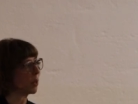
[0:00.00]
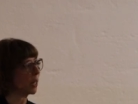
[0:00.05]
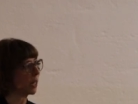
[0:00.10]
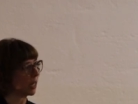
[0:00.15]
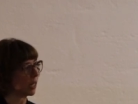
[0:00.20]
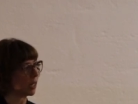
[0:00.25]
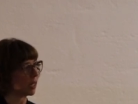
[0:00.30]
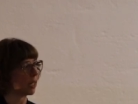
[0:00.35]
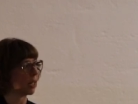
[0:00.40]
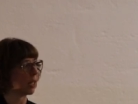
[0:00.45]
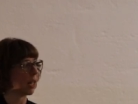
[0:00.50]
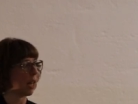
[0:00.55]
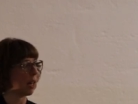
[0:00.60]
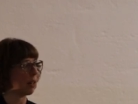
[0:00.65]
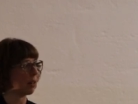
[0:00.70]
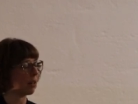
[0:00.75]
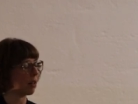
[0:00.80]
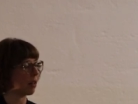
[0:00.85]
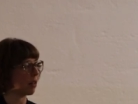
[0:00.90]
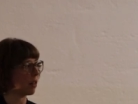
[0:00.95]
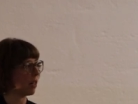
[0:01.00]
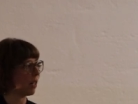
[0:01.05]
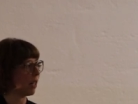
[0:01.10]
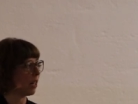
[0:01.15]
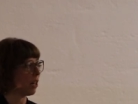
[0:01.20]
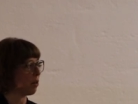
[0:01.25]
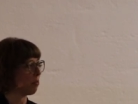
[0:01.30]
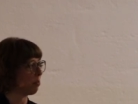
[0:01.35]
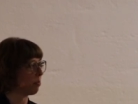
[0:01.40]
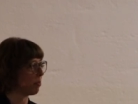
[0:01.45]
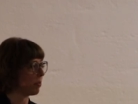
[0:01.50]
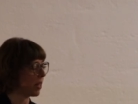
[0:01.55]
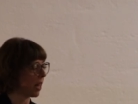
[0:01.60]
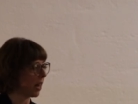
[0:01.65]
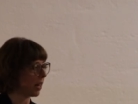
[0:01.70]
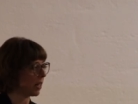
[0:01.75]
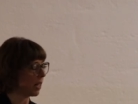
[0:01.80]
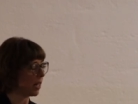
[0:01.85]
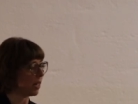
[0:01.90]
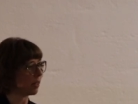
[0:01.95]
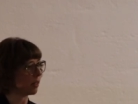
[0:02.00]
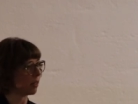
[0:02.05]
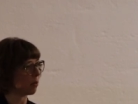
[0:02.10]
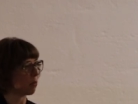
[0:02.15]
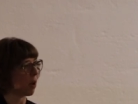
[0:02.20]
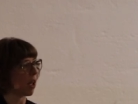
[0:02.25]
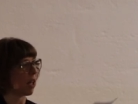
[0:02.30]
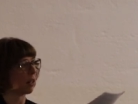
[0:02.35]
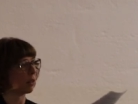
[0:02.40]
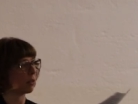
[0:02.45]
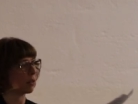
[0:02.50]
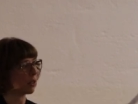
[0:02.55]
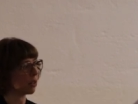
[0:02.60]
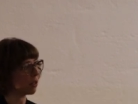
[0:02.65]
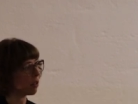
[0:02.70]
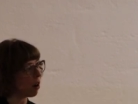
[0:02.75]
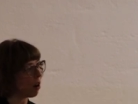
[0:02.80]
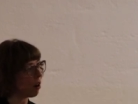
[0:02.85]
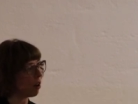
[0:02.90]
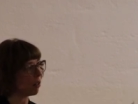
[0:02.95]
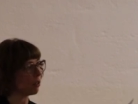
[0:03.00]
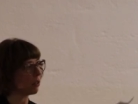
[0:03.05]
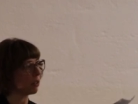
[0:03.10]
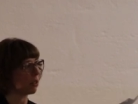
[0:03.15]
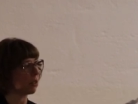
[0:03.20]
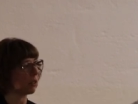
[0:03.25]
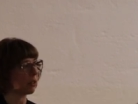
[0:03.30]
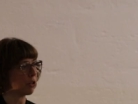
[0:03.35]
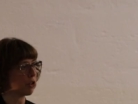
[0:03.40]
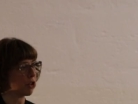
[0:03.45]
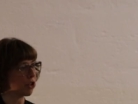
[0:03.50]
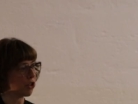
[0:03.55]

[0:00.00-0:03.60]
bringing together the ideas around color,